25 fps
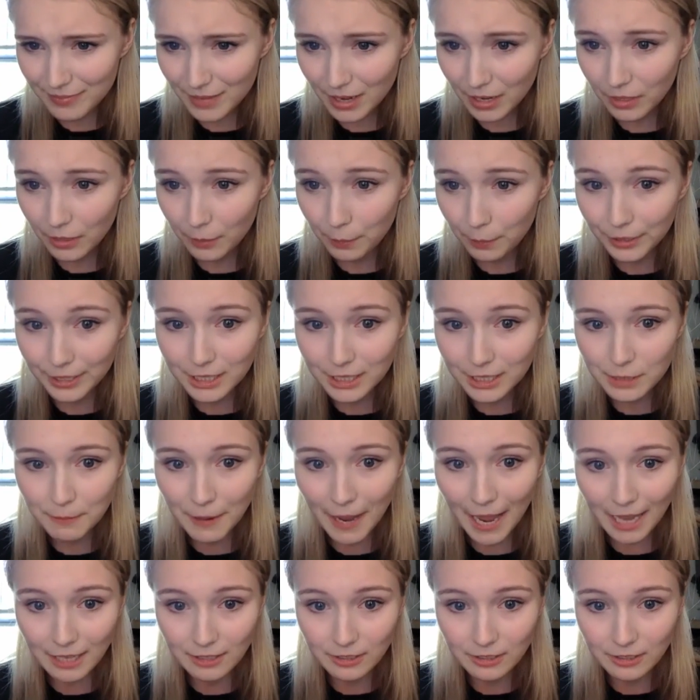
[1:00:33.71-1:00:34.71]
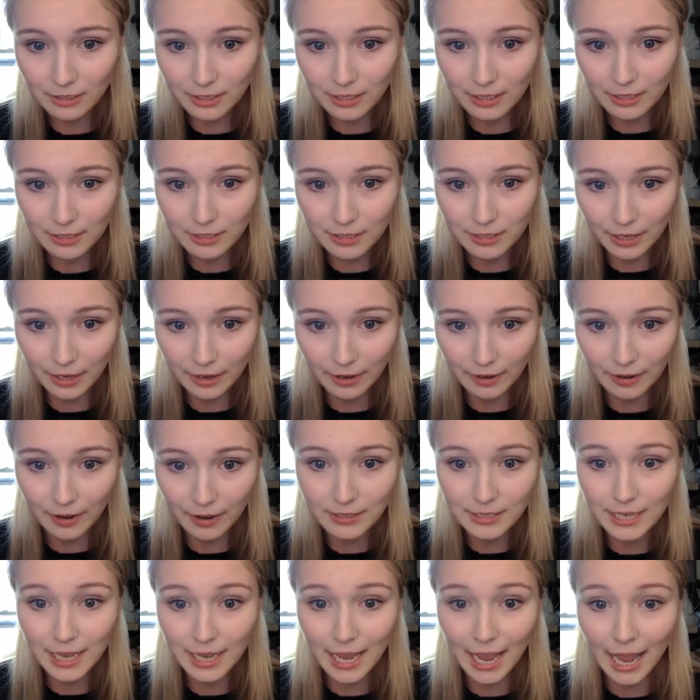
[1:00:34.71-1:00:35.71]
And the prince passed this year
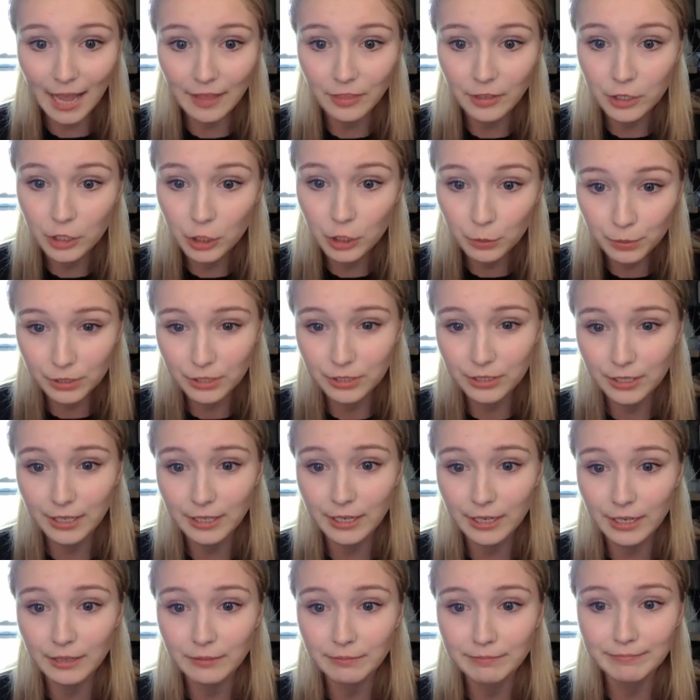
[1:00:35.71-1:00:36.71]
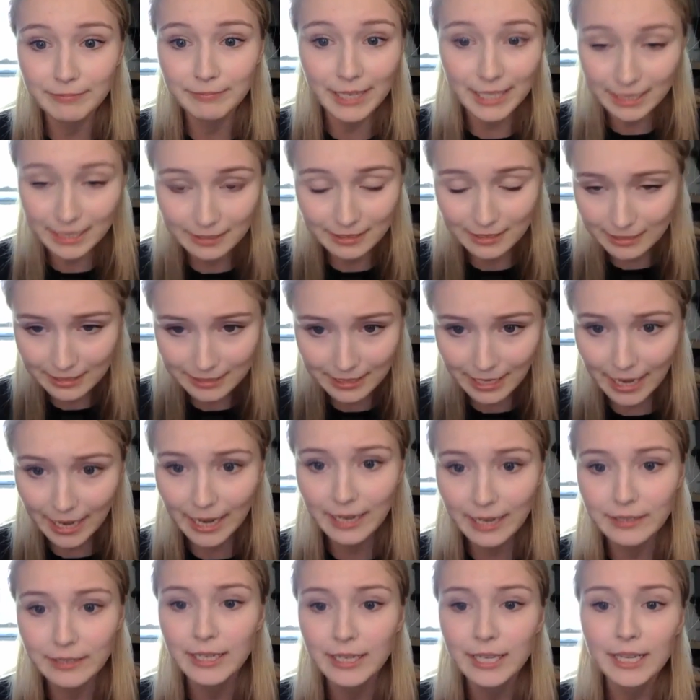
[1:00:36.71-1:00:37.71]
as he had the 2 preceding, that is to
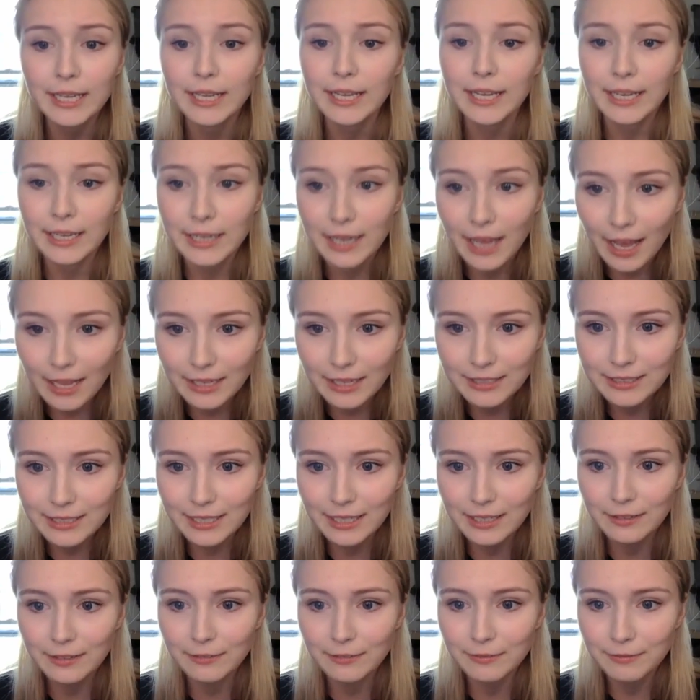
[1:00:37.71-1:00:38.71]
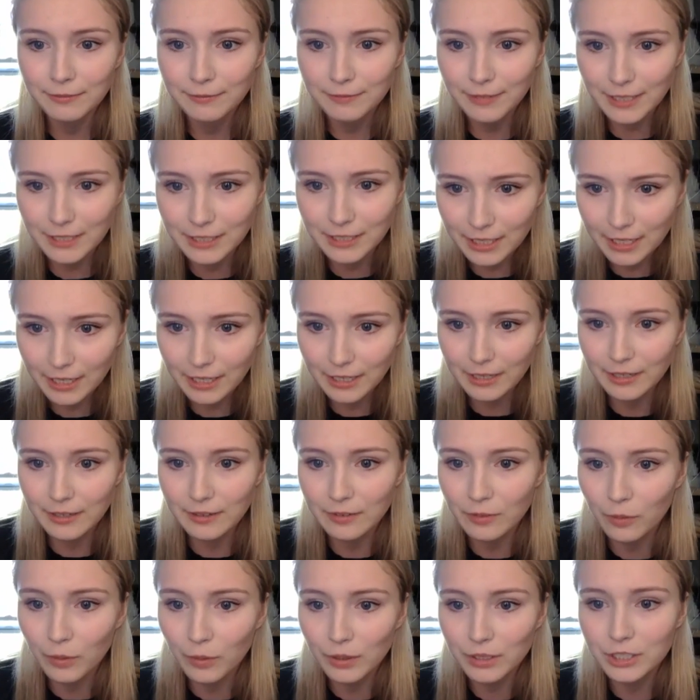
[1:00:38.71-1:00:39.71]
say, in hunting,
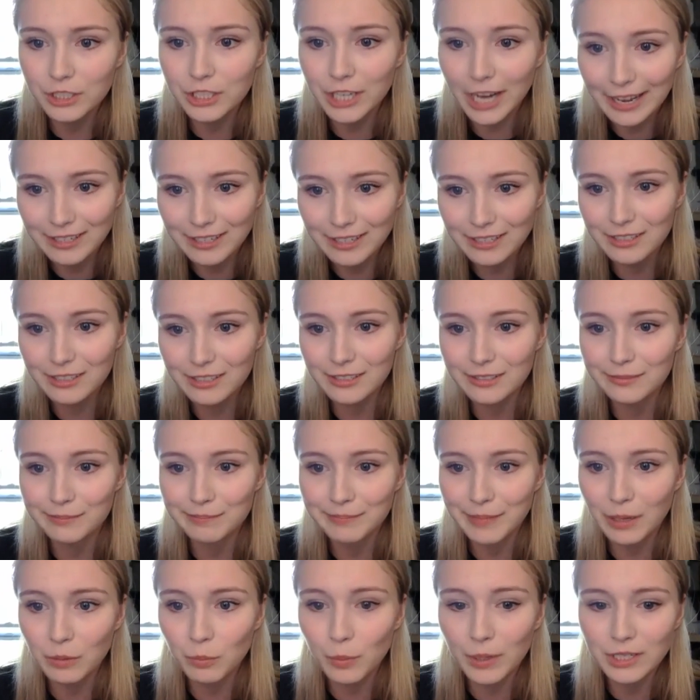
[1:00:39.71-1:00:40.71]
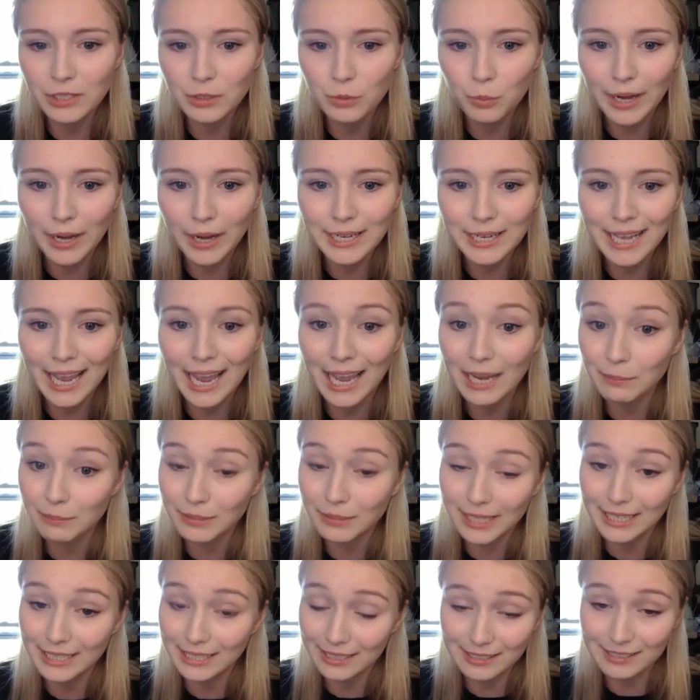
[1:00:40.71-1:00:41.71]
fishing, or chess, at which White Cat
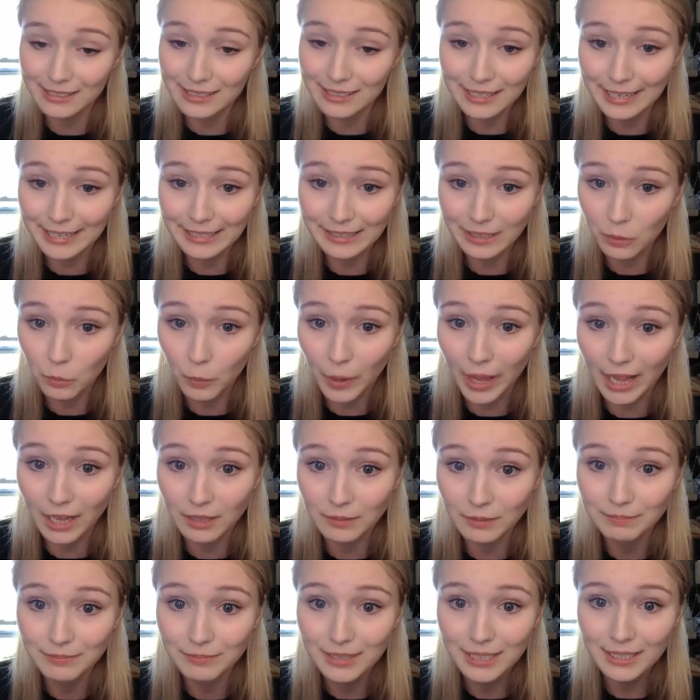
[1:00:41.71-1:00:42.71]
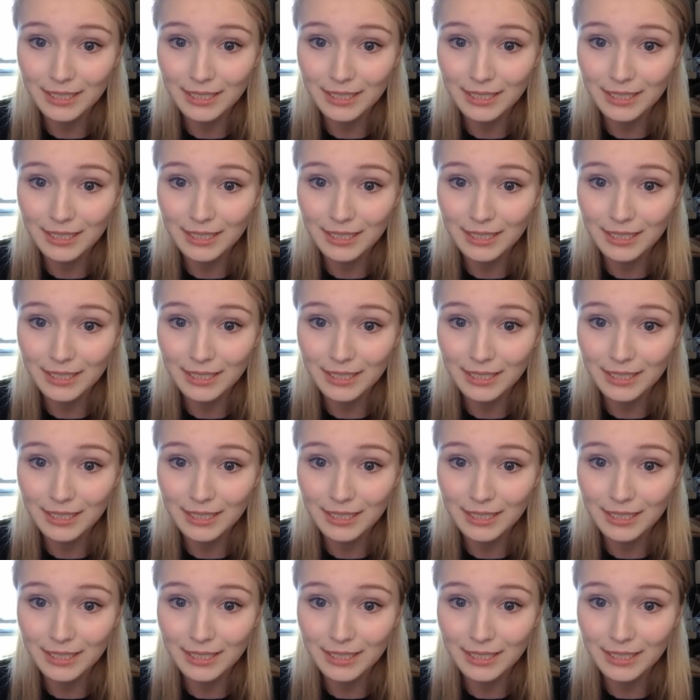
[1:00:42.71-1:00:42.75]
played exceedingly well.